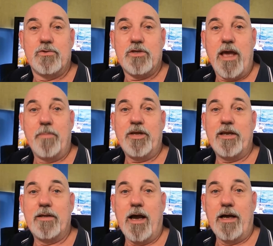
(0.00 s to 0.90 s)
scamming
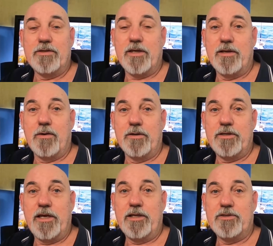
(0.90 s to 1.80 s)
the guys
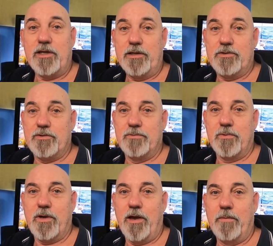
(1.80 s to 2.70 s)
on dating sites,
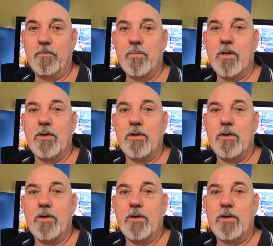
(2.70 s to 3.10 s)
okay?